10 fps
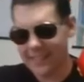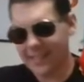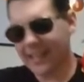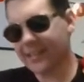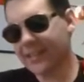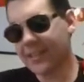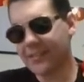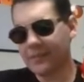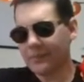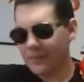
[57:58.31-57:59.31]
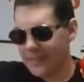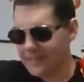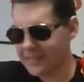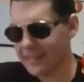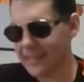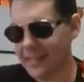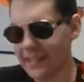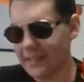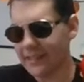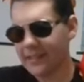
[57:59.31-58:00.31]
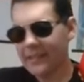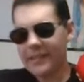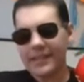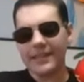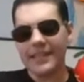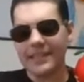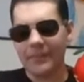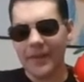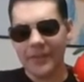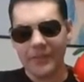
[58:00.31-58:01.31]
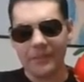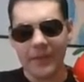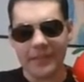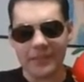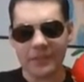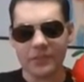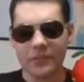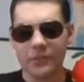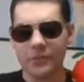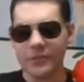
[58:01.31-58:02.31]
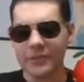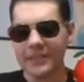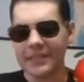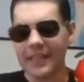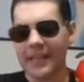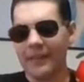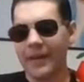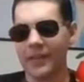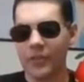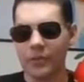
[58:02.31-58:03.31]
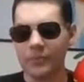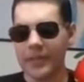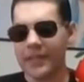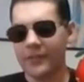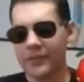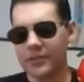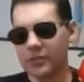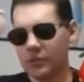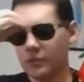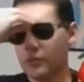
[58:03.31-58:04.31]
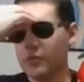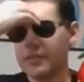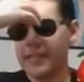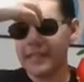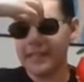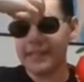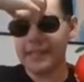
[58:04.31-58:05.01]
I don't know. But basically, like, the things about my schools is like I'm at three different schools, and I think